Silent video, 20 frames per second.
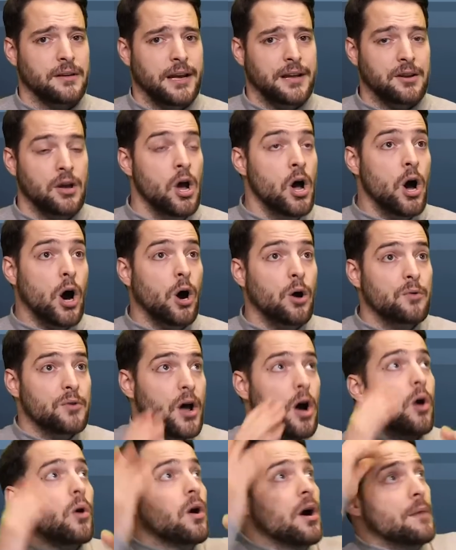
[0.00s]
And, oh
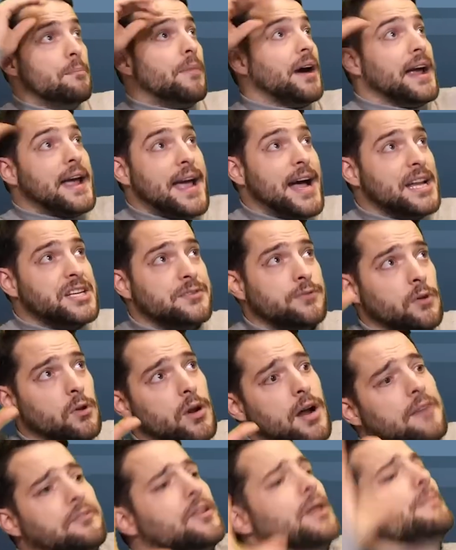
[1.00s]
no, my hat's
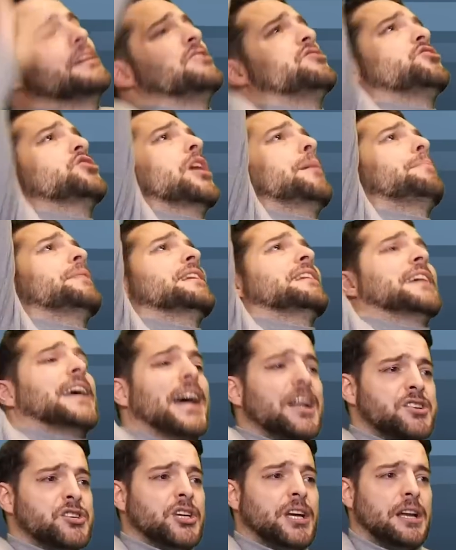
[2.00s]
fallen off, let me jump and
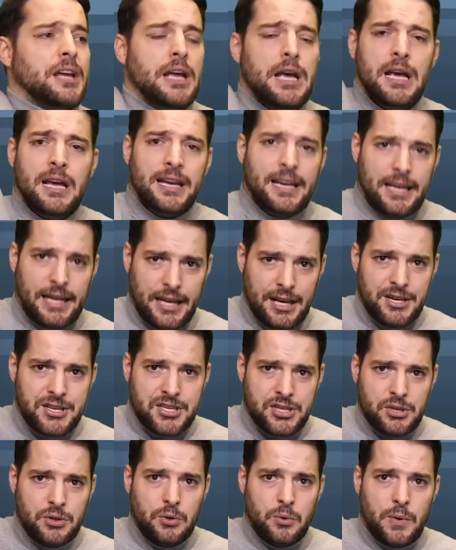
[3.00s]
catch it
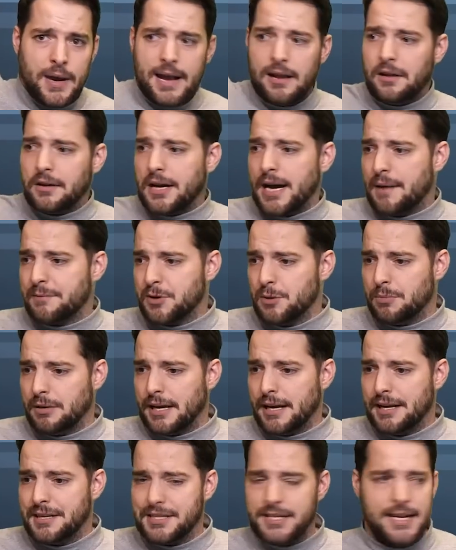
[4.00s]
into helicopter
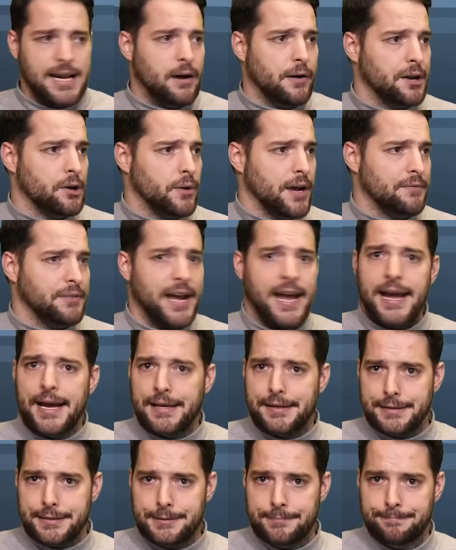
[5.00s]
blades, and now I don't have a
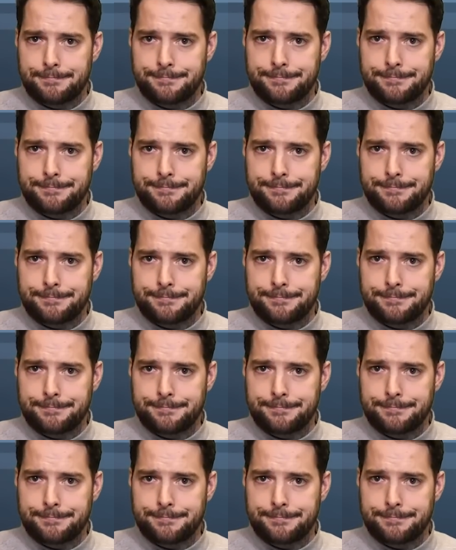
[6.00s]
hand.